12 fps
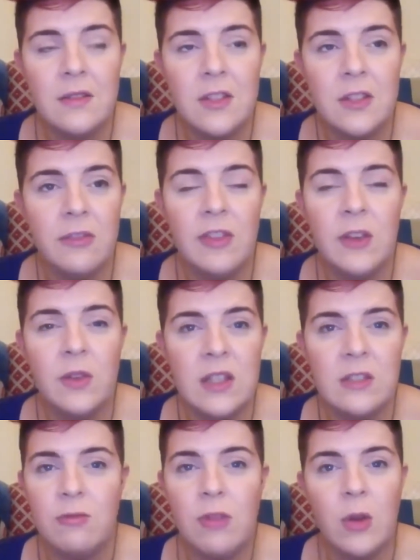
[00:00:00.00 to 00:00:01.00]
to fill
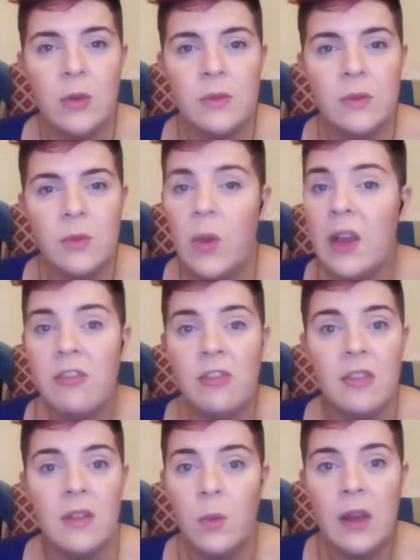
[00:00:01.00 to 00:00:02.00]
this role,
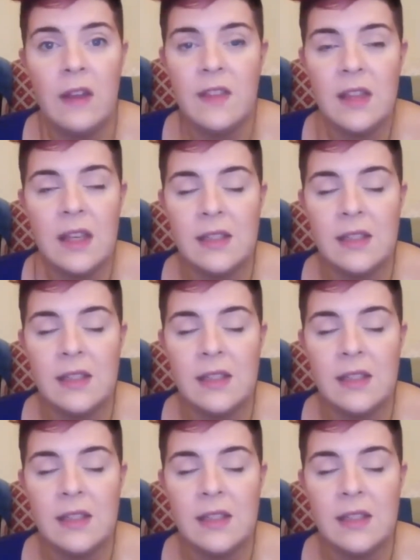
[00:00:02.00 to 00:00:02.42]
whatever that